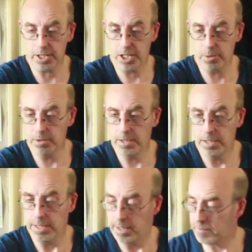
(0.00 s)
cool.
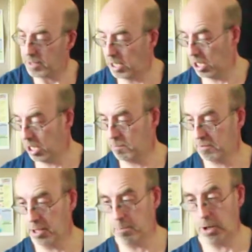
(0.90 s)

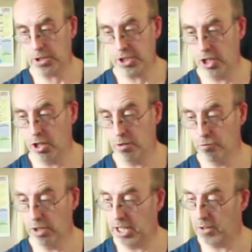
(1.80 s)
The boxes are
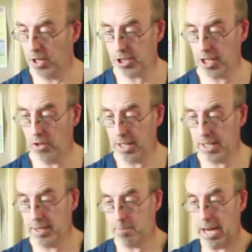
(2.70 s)
really nice. I like
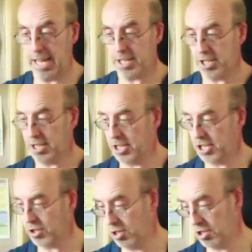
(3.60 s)
the patterns and
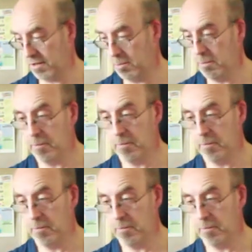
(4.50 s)
designs of them,